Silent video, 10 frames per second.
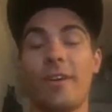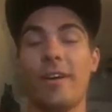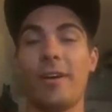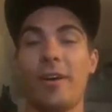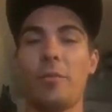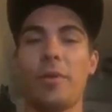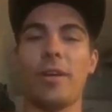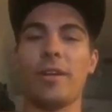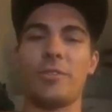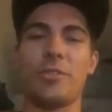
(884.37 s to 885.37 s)
I mean,
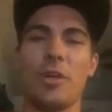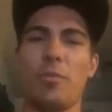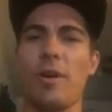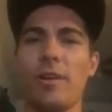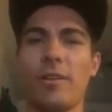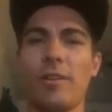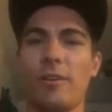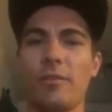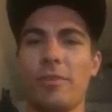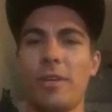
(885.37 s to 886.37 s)
I jump on it
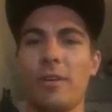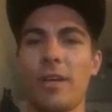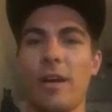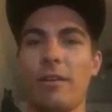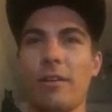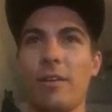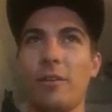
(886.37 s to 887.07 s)
though and figure it out.